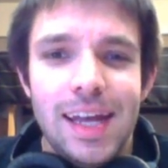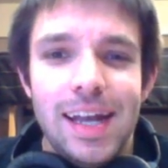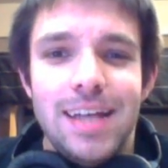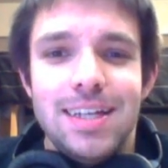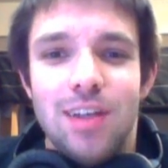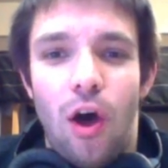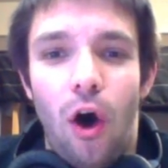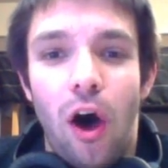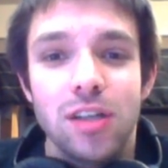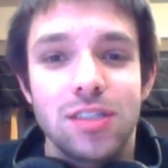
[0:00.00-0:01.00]
It has this
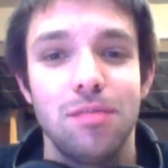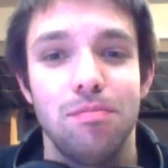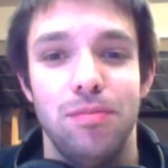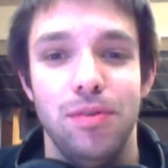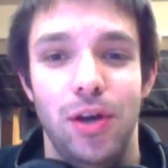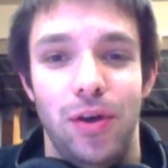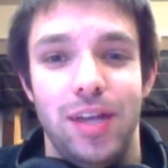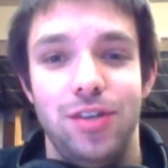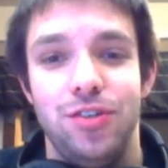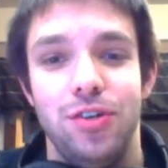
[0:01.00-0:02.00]
awesome
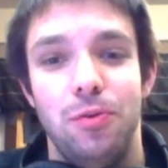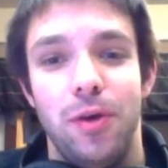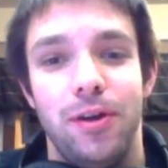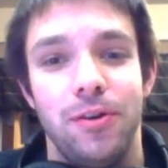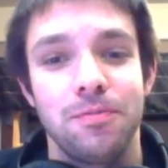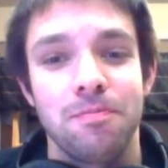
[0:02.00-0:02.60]
issue where